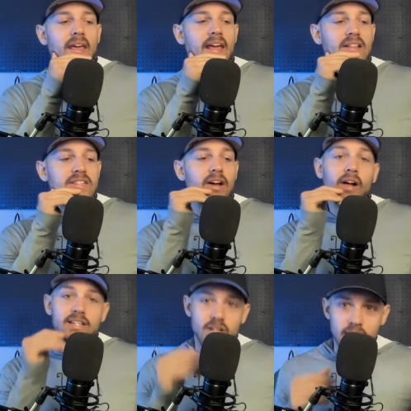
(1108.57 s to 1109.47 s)
until
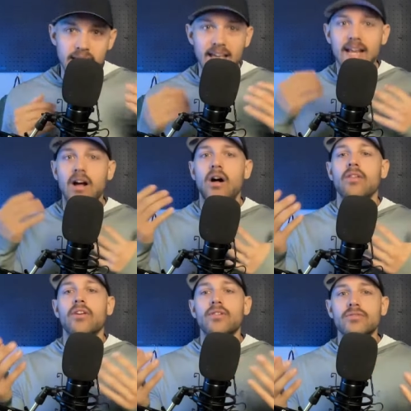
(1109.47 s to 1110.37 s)
I started getting
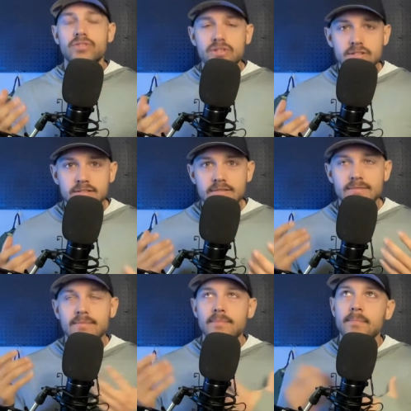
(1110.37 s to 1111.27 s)
all those
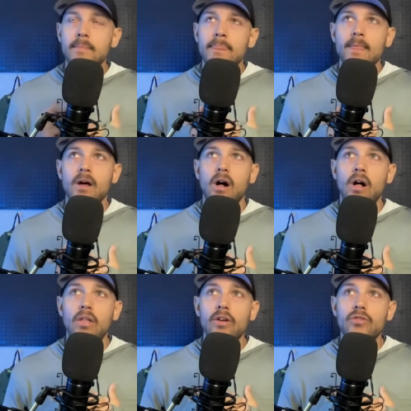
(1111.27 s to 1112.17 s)

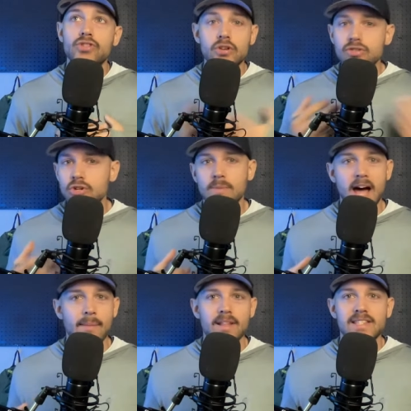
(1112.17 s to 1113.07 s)
all those
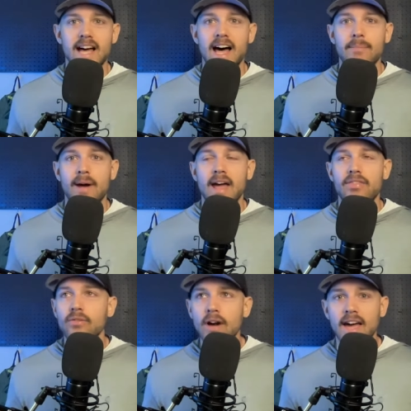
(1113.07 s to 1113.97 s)
YouTube comments on
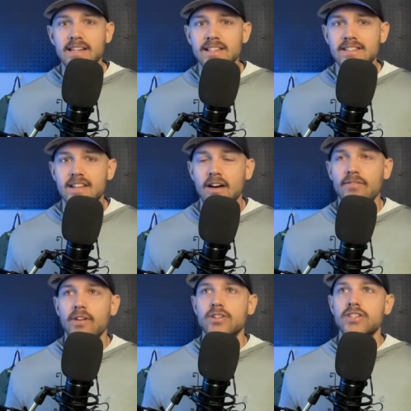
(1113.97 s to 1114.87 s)
my through hikes and
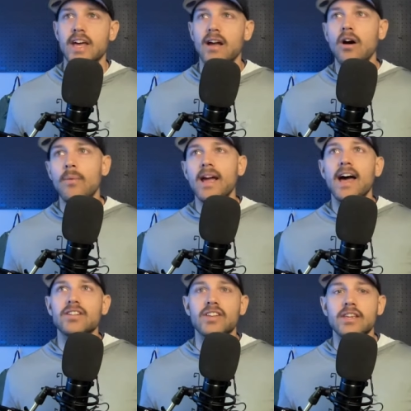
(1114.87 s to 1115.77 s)
stuff. They're just like, oh my
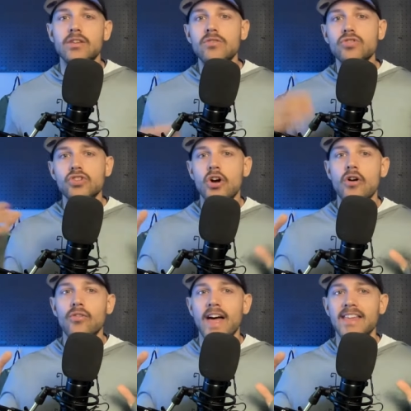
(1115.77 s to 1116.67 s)
gosh, like you
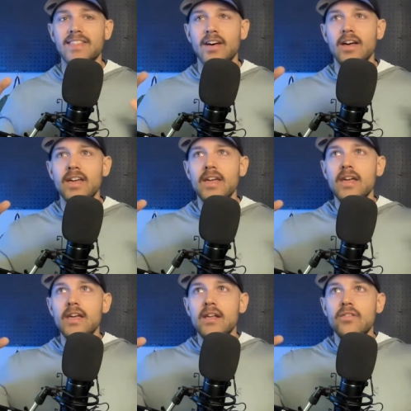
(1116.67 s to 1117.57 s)
show like the
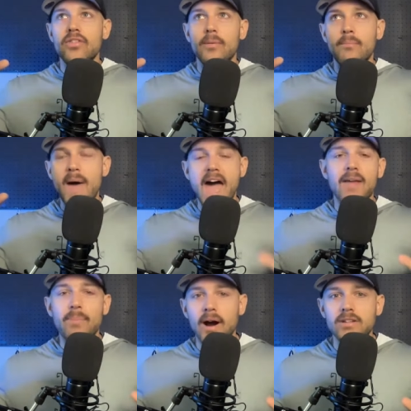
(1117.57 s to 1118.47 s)
the
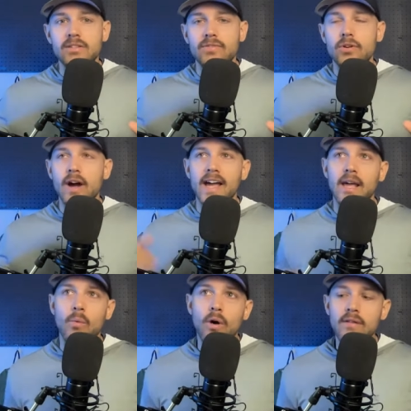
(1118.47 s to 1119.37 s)
bad parts of through
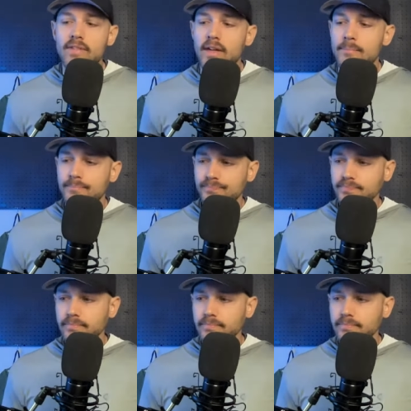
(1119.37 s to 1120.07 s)
hiking. One of the